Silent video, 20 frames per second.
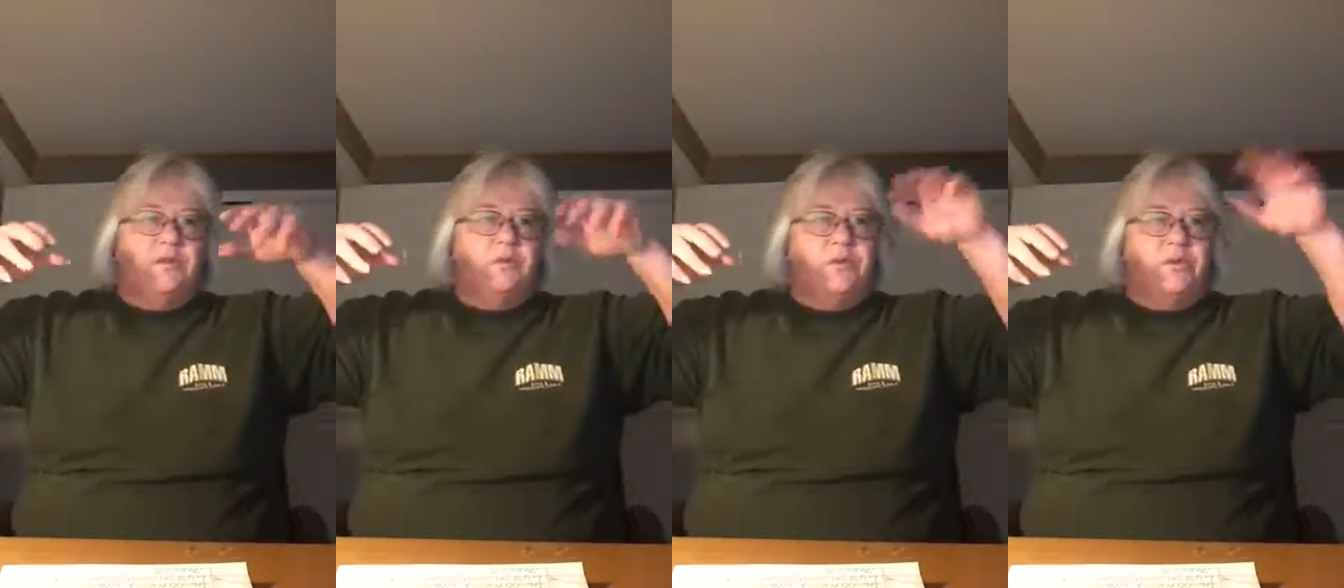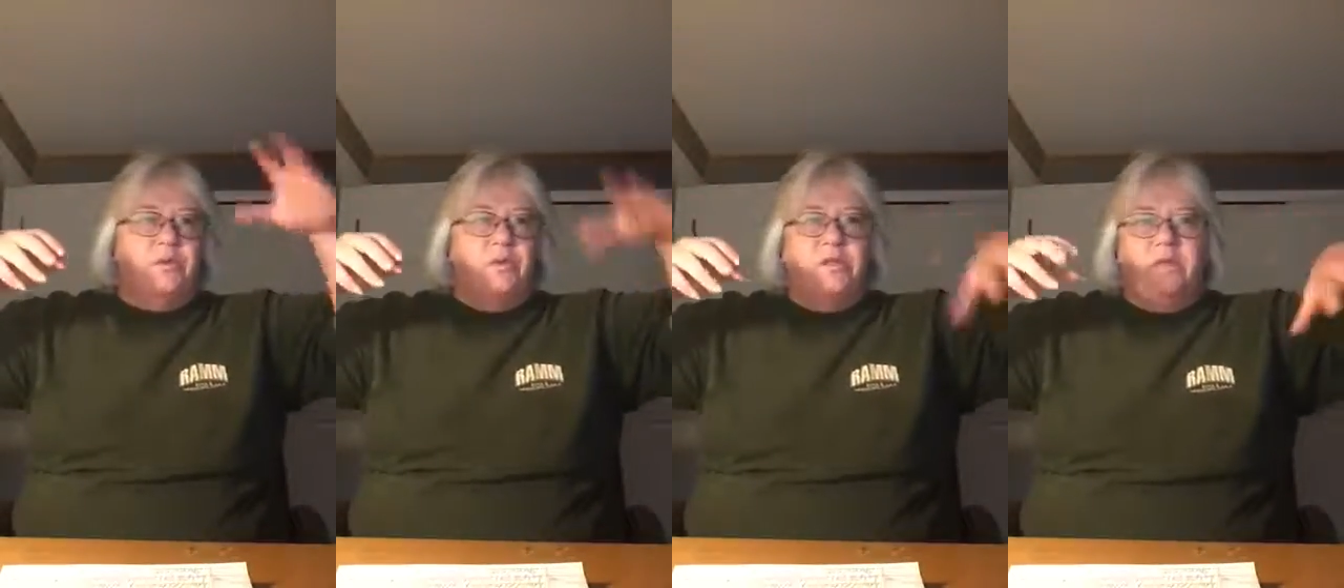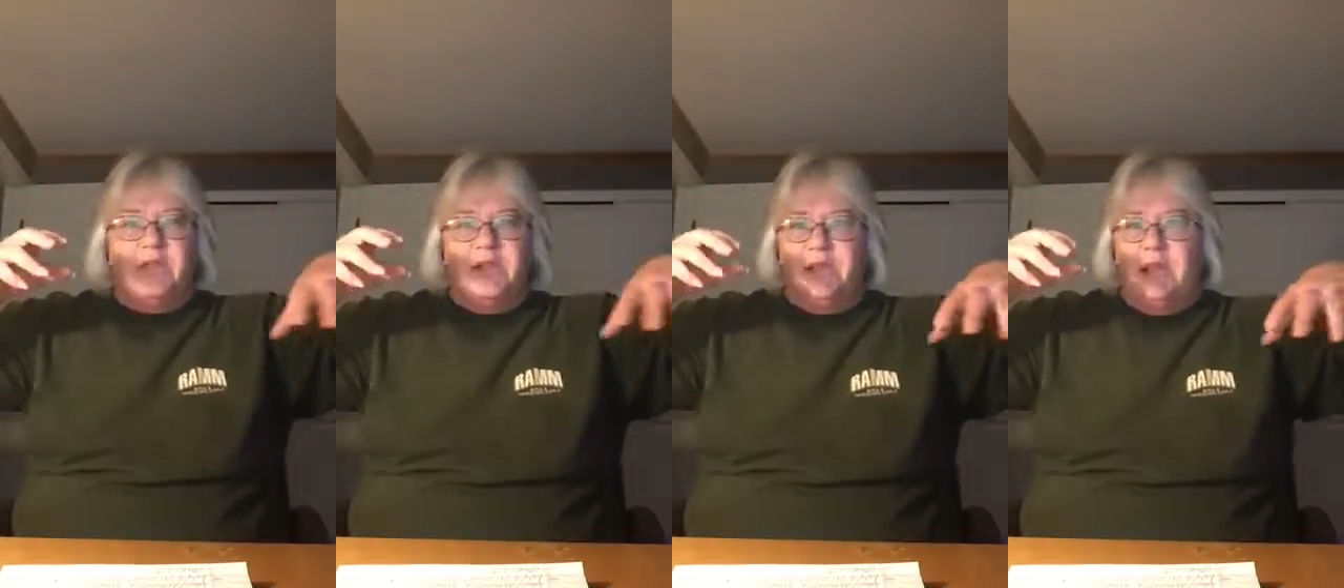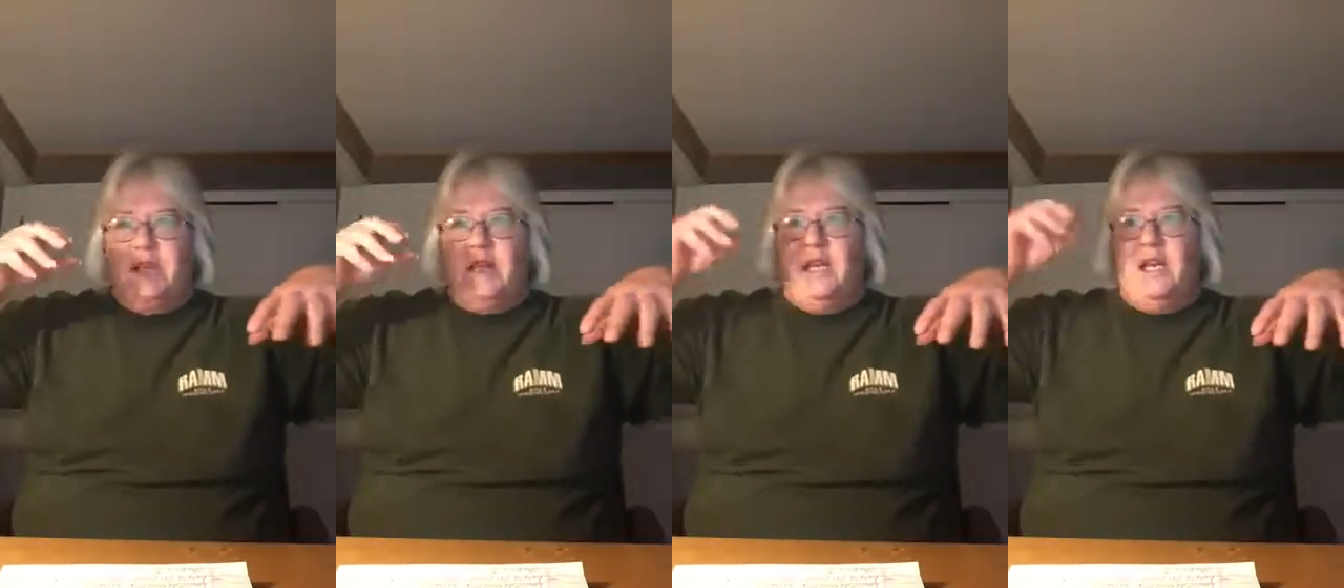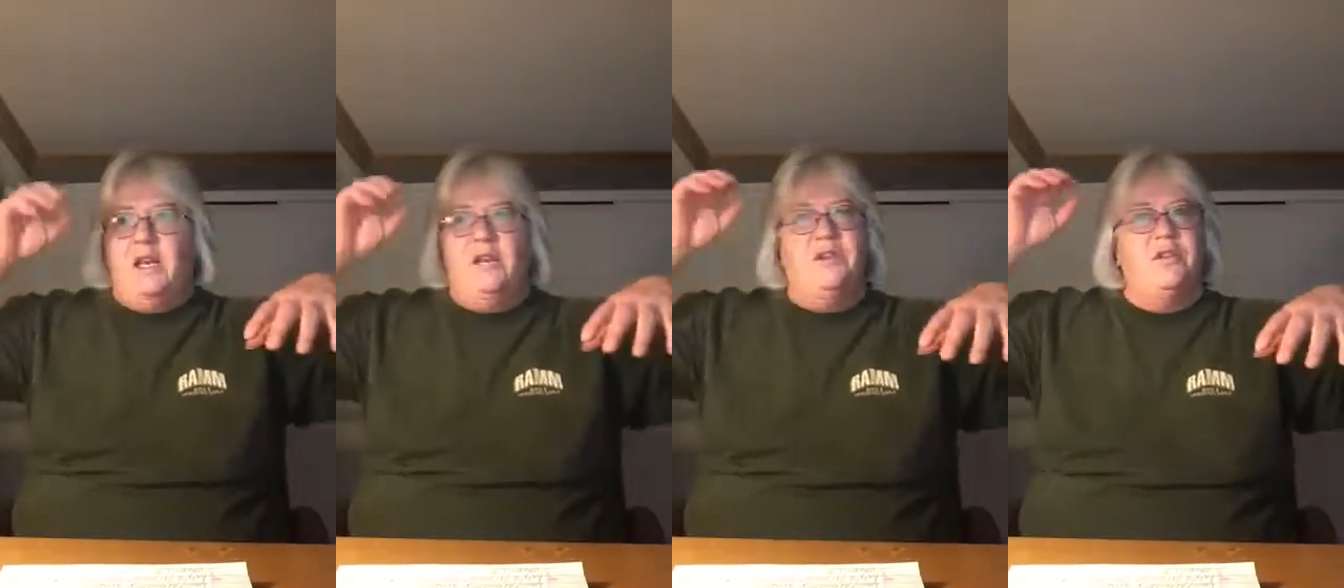There's real
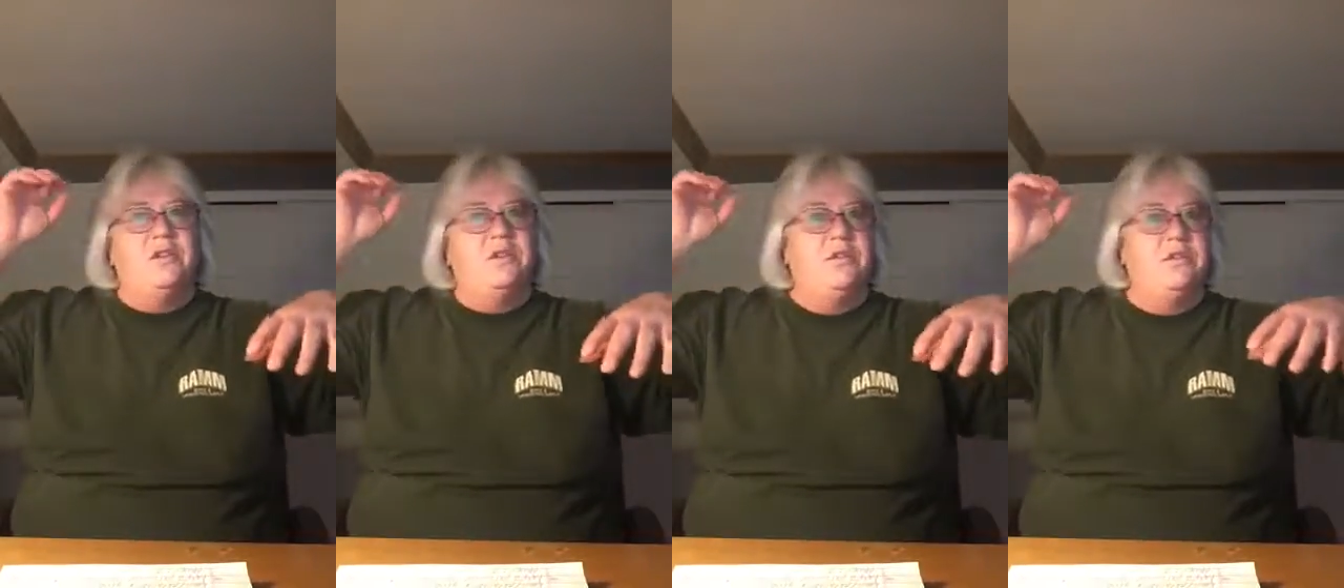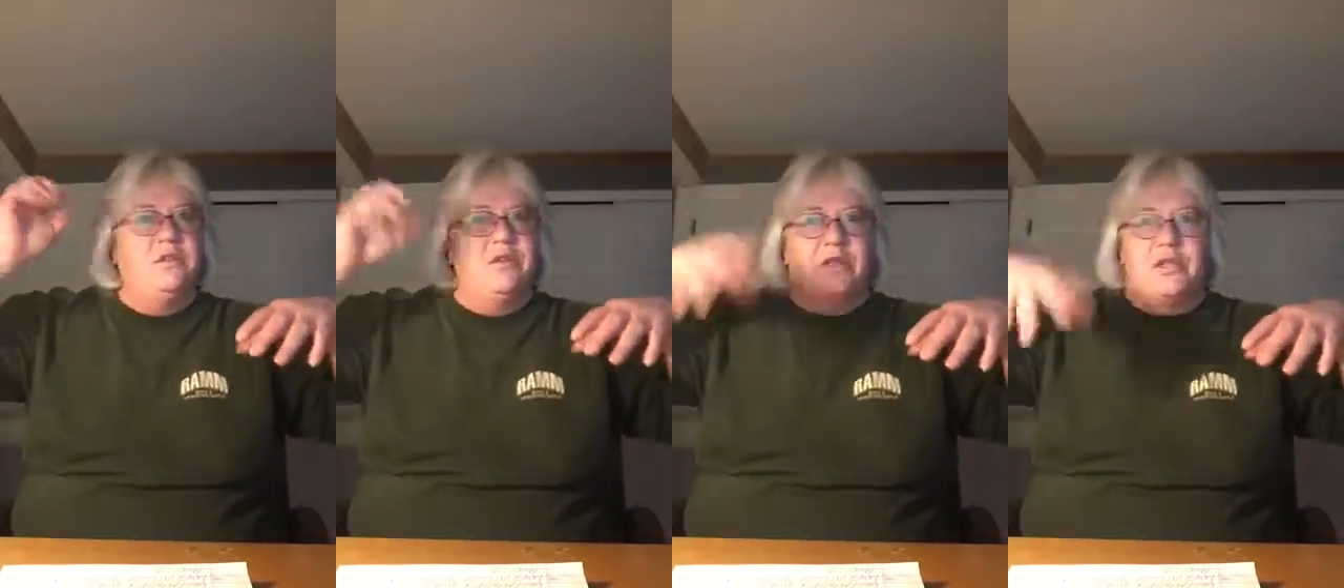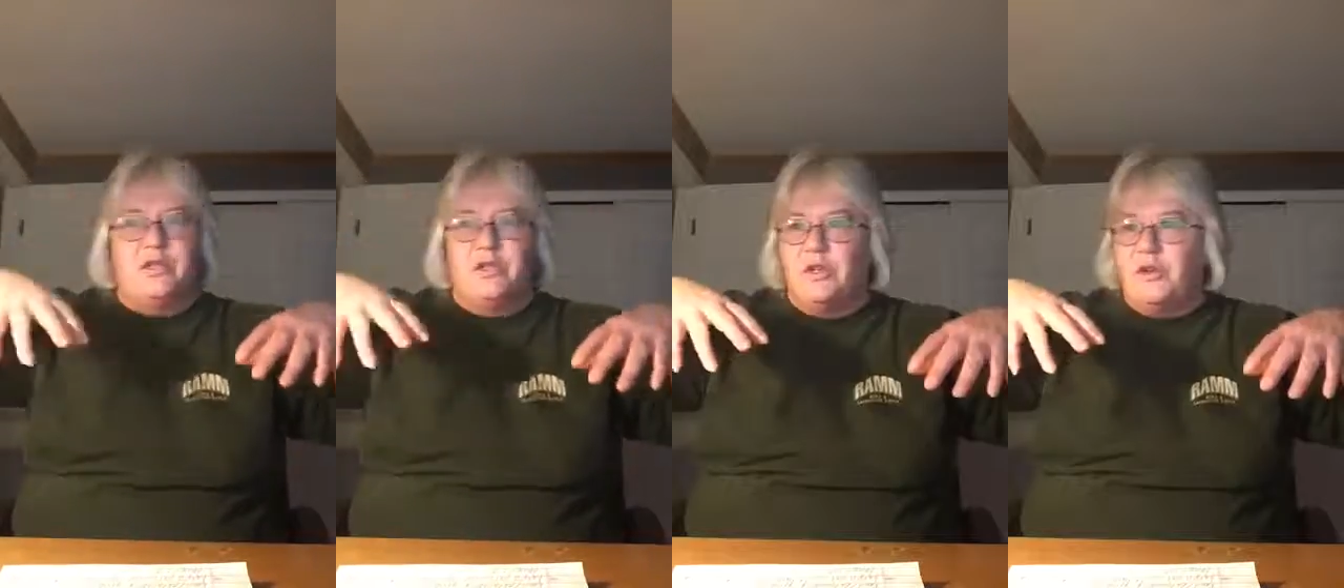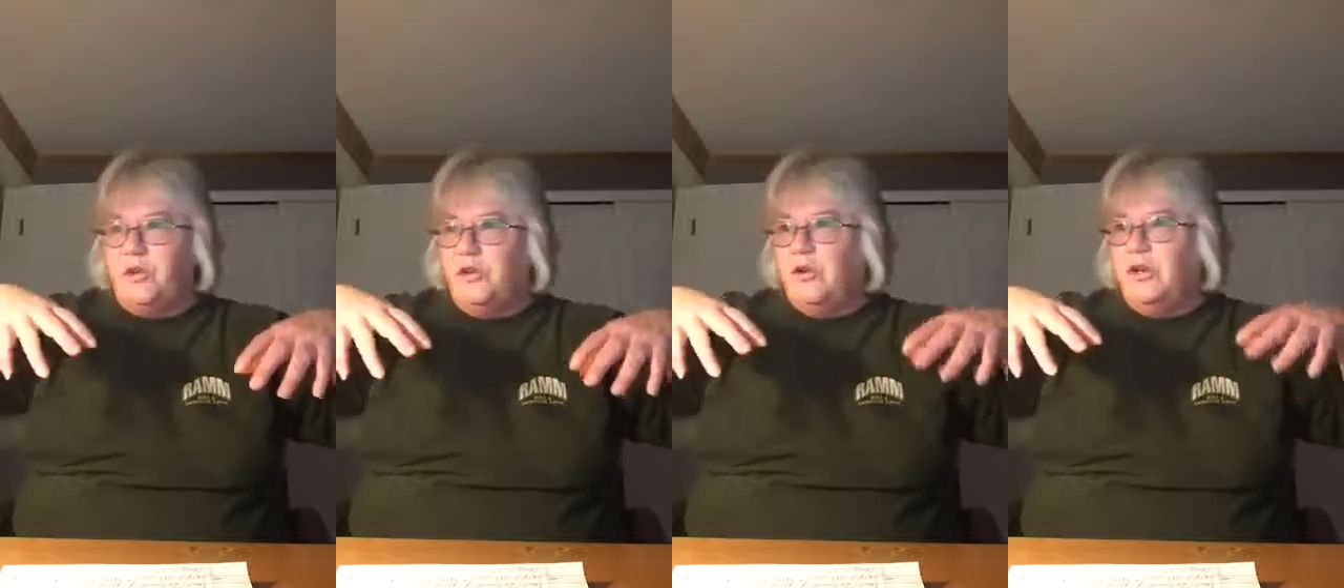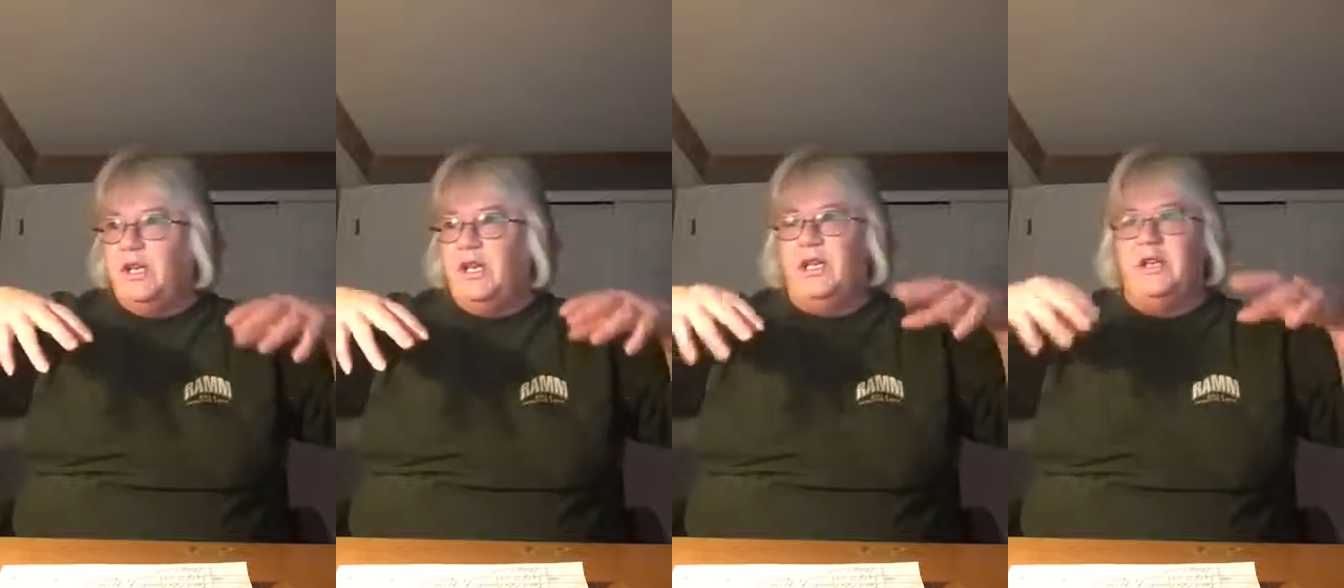estate agents, there's
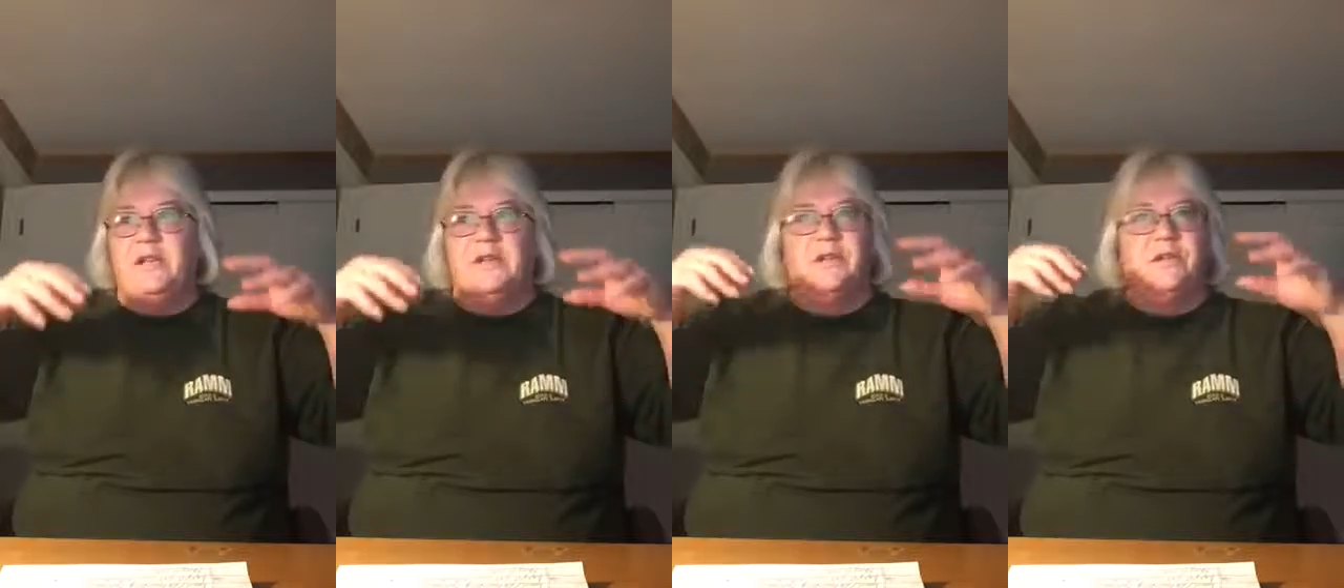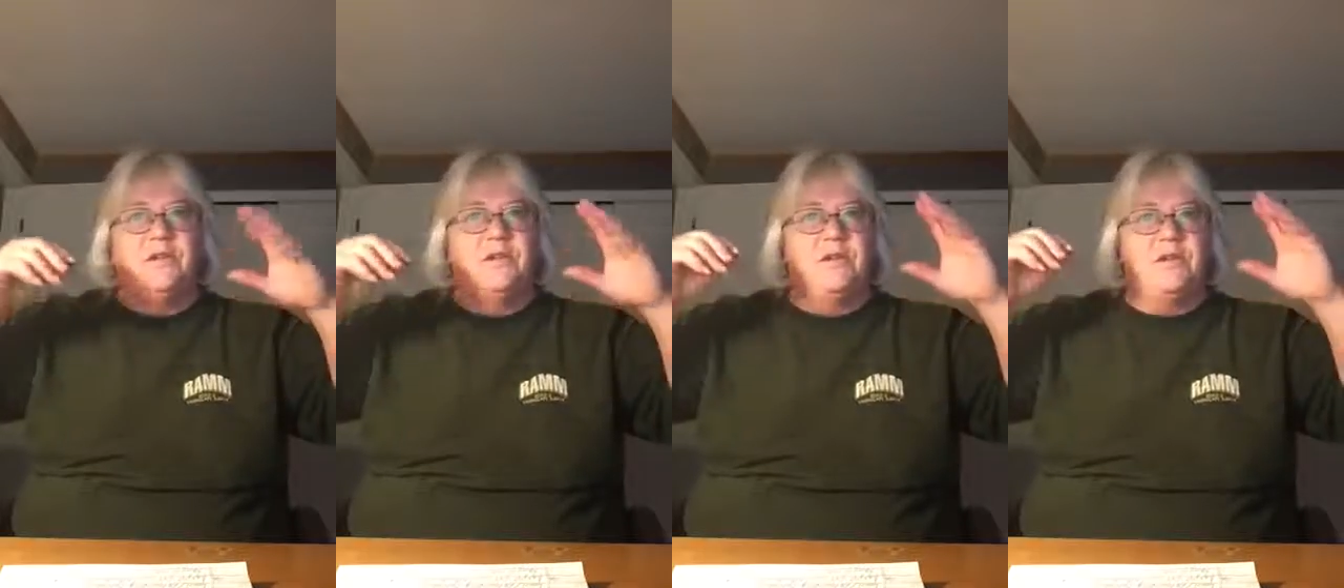attorneys,